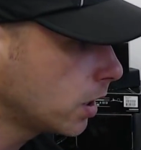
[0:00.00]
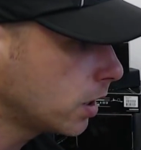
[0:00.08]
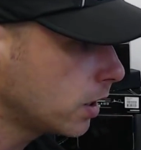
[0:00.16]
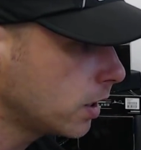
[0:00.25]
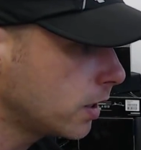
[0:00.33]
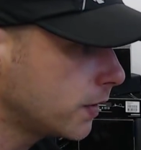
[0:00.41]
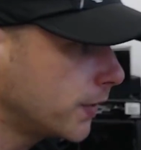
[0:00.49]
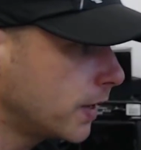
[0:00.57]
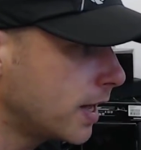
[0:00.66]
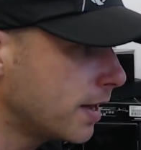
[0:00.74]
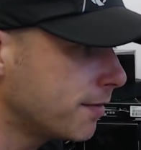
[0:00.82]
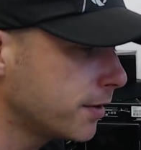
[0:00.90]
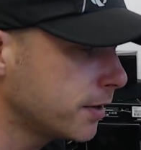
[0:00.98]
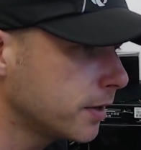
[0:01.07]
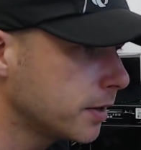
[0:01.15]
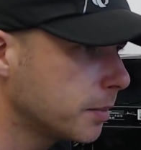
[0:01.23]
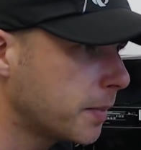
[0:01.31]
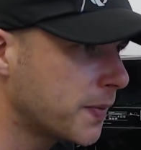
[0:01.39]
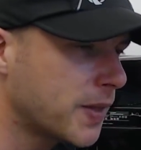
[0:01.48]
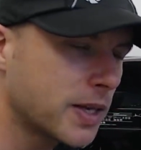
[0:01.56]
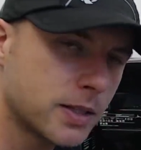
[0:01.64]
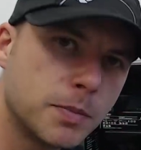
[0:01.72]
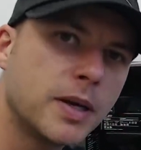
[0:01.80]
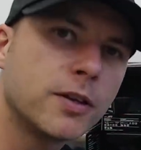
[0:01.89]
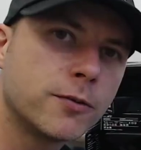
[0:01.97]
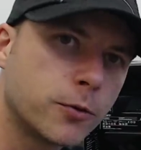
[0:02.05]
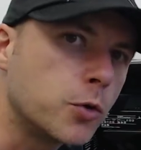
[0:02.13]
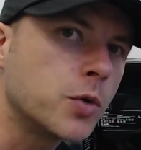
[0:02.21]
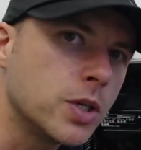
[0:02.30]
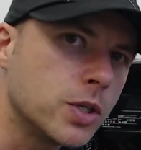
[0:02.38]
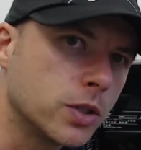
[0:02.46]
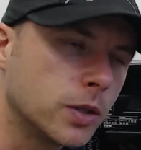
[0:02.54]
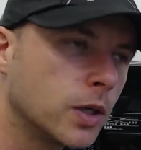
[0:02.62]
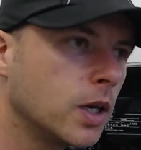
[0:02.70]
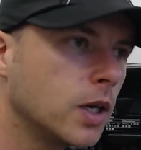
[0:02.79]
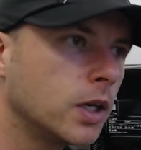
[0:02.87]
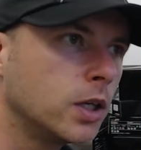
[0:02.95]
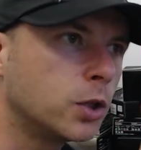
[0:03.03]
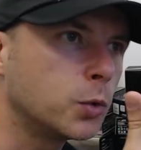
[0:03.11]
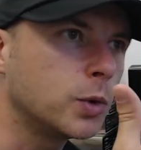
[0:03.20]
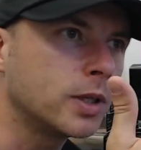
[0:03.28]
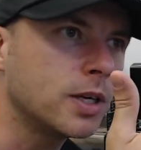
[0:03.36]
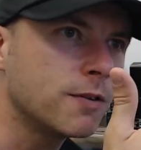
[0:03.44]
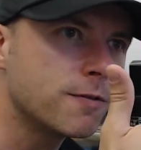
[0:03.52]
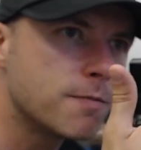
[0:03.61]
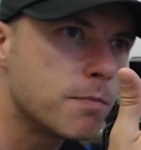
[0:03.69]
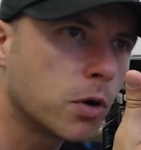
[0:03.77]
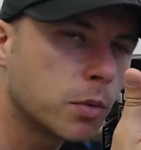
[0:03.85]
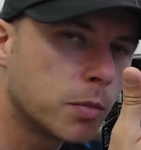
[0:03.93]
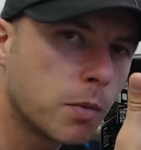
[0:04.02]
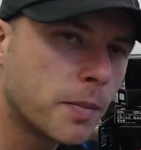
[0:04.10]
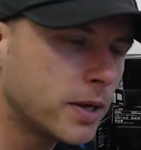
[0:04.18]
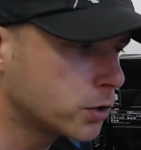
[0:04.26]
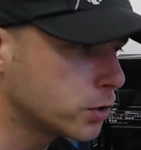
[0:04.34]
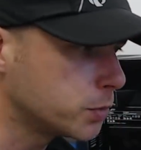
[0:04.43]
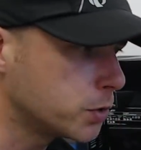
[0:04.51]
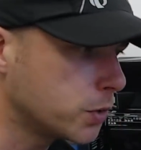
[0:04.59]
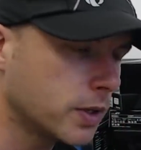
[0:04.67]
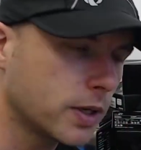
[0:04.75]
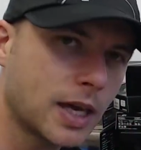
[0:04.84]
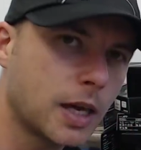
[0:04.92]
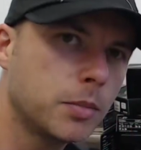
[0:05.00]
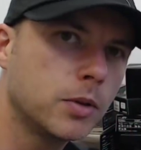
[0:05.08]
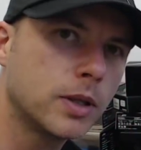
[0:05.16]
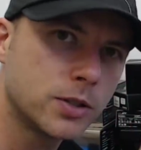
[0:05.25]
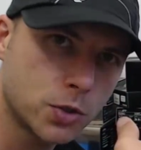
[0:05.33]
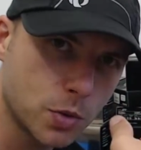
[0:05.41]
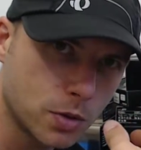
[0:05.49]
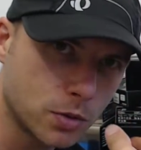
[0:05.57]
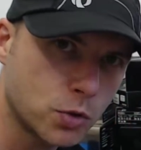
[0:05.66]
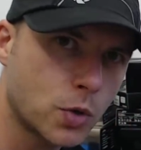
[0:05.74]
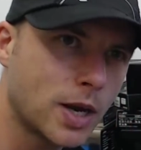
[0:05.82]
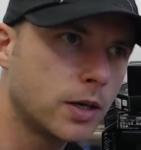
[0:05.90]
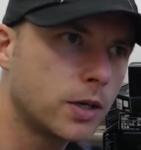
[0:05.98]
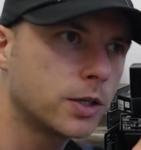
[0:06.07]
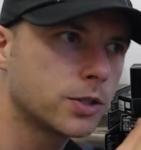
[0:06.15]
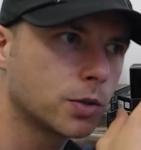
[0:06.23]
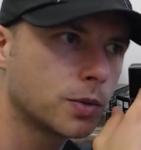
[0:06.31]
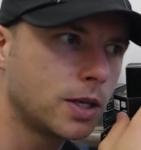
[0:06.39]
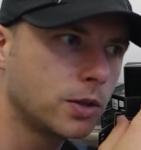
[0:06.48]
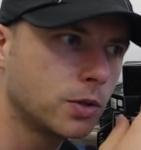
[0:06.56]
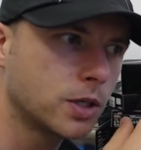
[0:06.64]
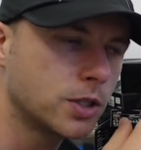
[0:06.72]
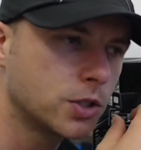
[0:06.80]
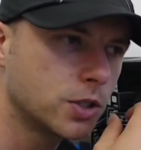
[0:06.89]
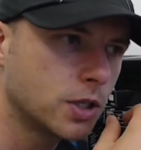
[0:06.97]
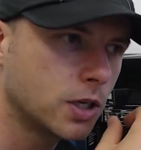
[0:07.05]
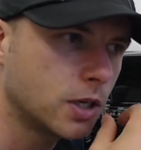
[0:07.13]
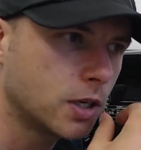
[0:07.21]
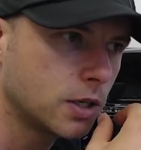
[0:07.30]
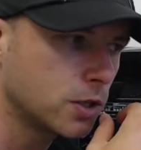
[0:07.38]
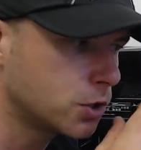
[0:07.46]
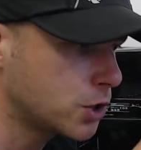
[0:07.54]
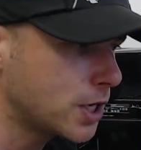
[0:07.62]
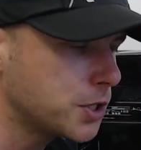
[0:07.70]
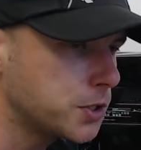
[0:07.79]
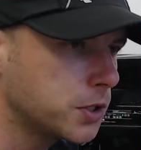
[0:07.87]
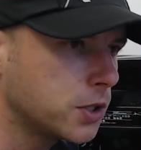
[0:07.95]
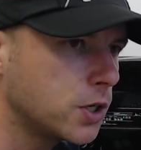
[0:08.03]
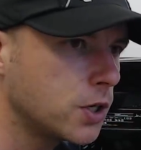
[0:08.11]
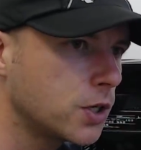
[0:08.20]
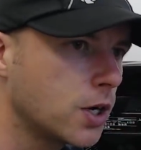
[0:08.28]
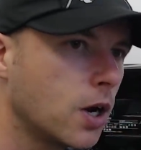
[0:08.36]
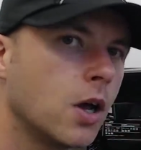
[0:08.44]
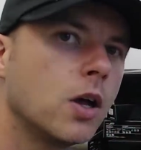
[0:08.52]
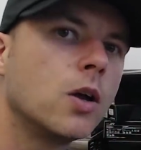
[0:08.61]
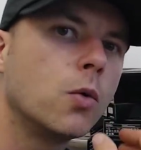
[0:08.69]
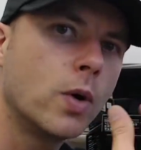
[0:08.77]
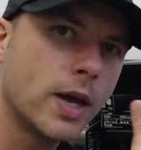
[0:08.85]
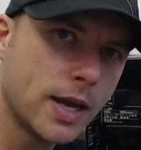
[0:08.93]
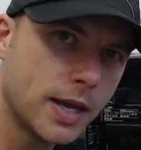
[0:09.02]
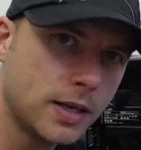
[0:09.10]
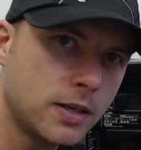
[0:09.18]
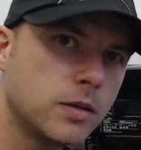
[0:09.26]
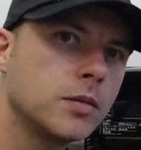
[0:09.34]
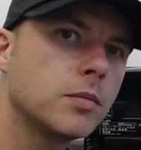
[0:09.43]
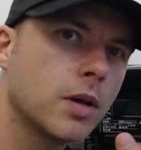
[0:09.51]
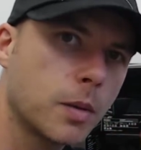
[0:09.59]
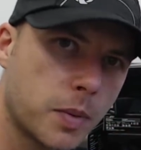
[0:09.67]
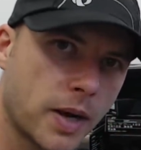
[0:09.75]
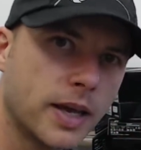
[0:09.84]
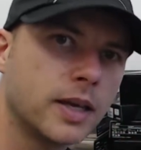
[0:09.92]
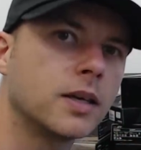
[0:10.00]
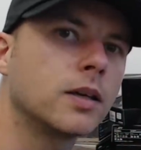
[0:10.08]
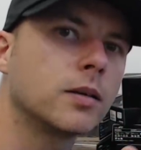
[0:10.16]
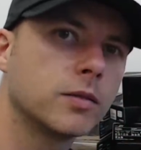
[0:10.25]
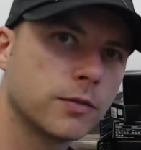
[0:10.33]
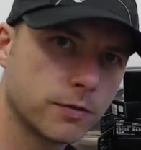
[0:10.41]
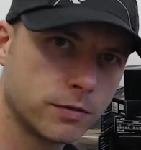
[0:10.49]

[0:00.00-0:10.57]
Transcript: the lever, but that's made for a reason. It will give more momentum to the cable and to the derailleur so that you can change the gear when applying